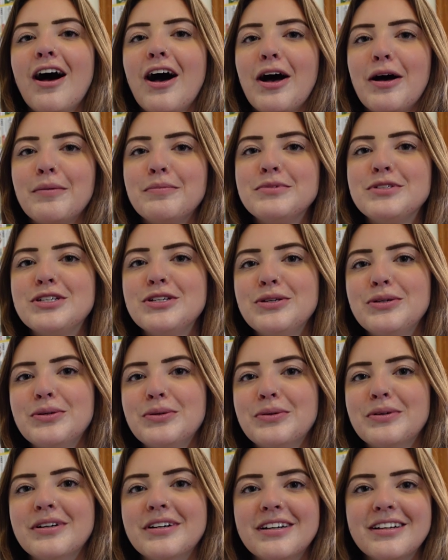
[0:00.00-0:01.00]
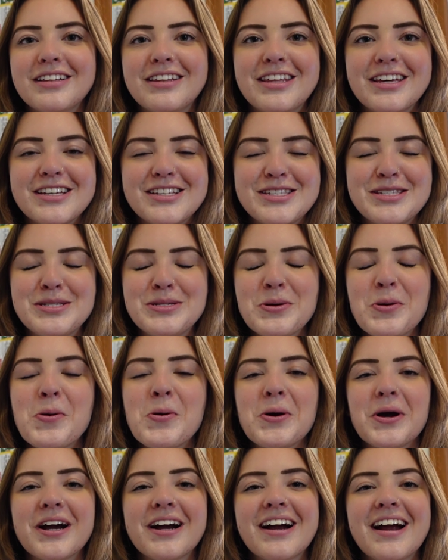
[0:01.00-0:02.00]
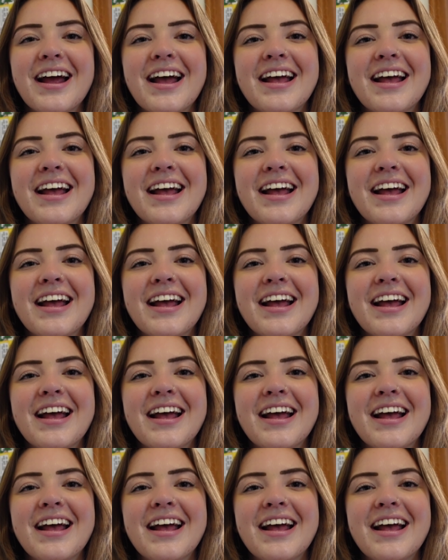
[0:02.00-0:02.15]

up to this door,